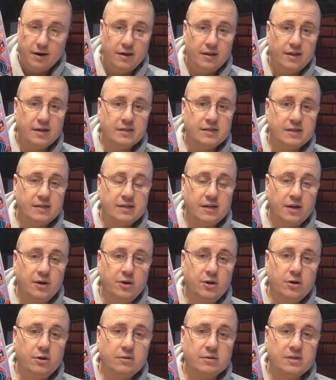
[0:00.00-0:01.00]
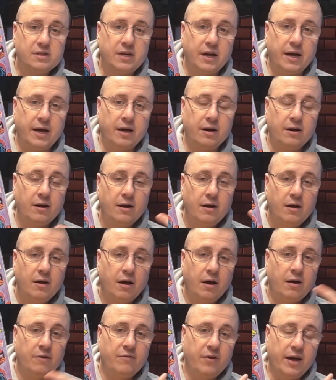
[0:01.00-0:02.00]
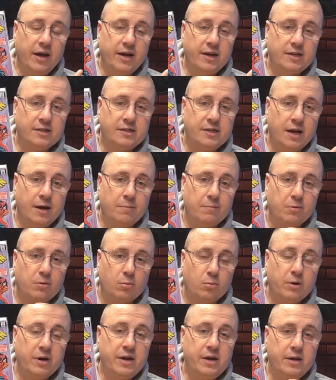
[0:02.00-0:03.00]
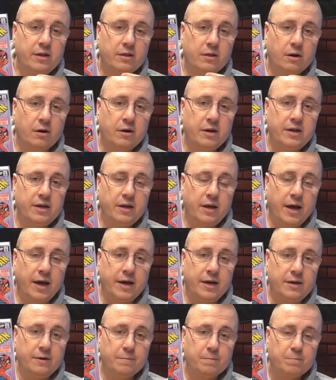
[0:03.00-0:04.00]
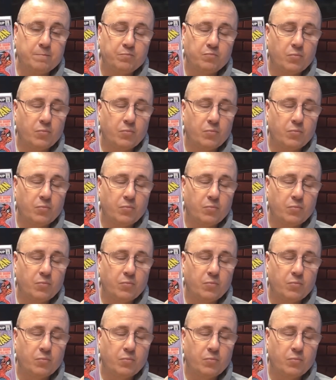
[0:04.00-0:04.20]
This is a newsstand of ASM 338.